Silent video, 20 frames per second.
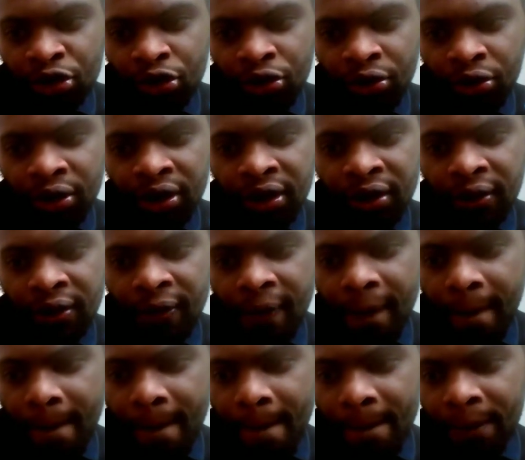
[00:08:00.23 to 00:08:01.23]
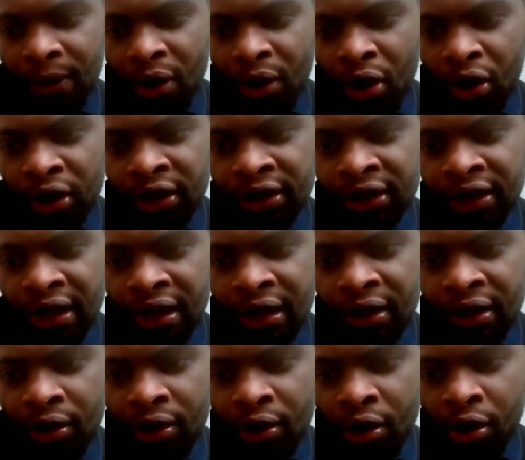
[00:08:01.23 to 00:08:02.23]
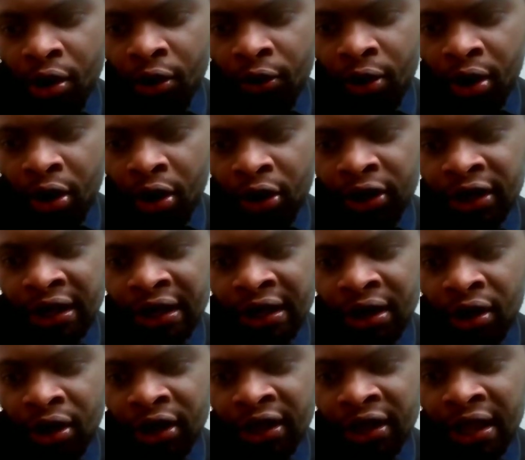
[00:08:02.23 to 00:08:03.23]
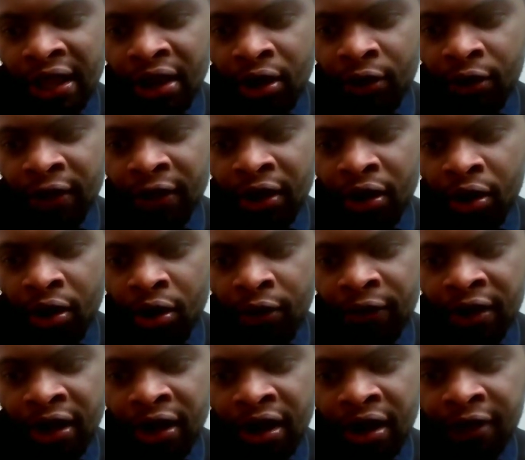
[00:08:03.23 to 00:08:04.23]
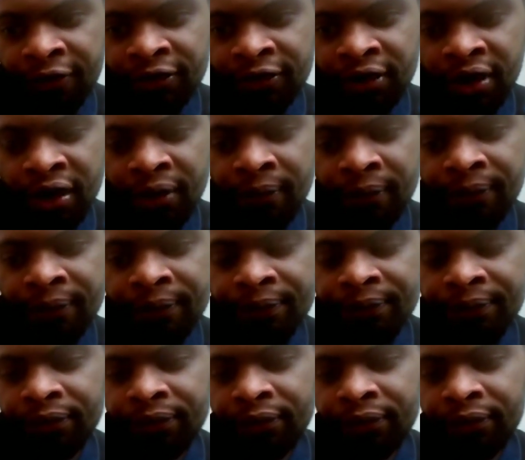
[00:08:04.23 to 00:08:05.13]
jewelry, holiday or holiday holiday of a of a lifetime.